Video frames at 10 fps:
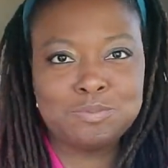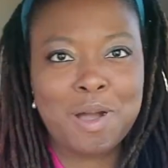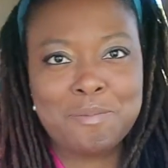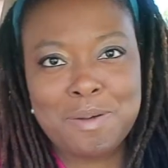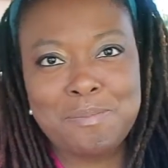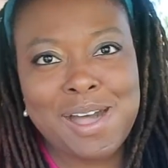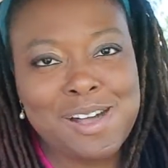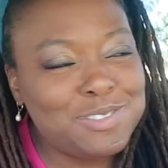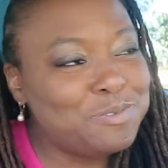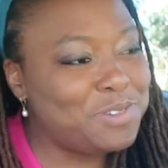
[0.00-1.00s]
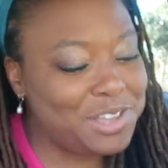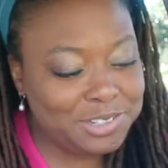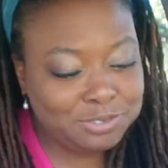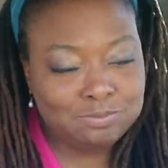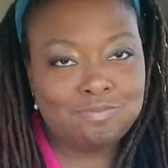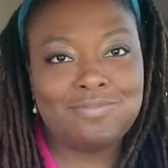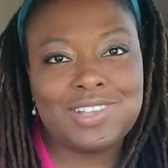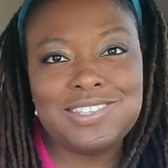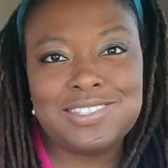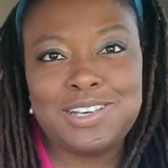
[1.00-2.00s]
pop my mouth, but
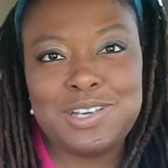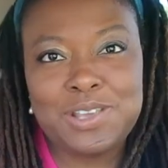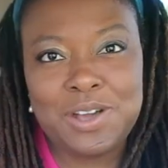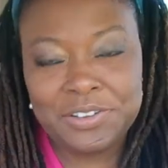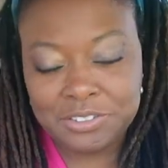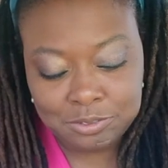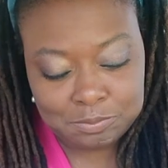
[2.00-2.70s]
it's good, y'all.